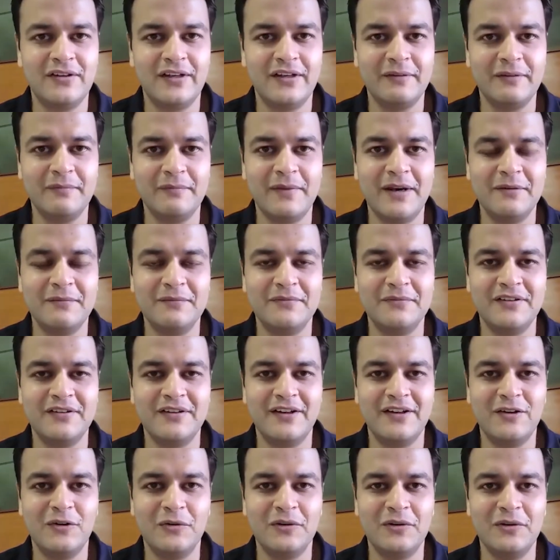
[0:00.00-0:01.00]
like Madam
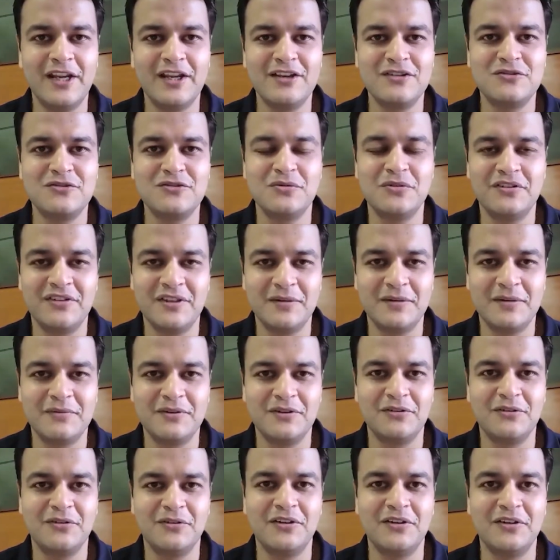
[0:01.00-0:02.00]
said, on H2
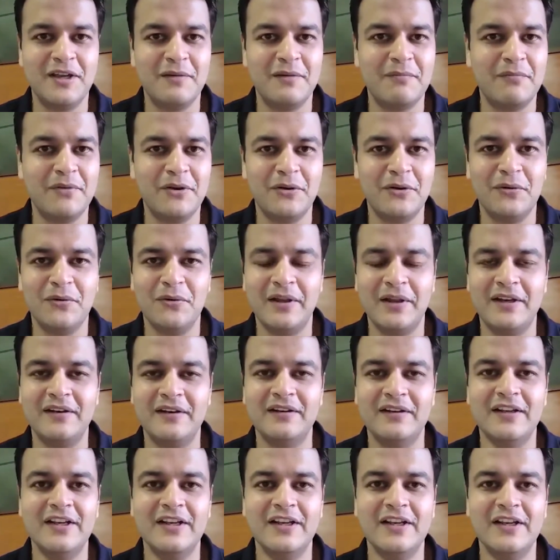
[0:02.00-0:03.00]
receptors on the embryo, and